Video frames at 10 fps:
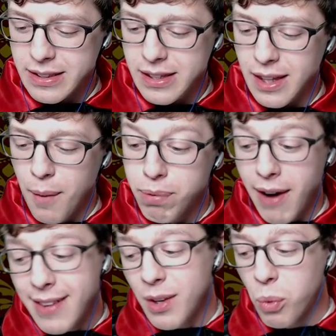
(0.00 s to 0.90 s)

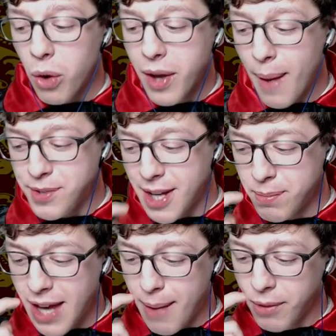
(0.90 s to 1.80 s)
Brandon woke up
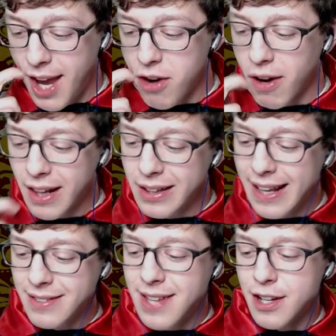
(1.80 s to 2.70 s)
sometime later and
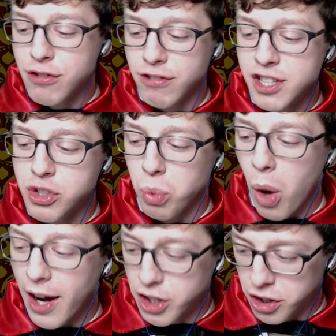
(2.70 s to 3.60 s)
glanced at his
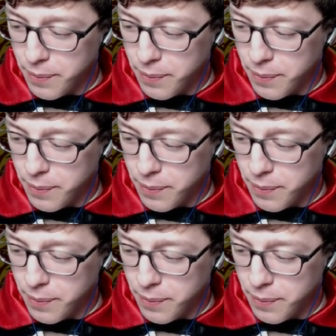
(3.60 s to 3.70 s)
wristwatch.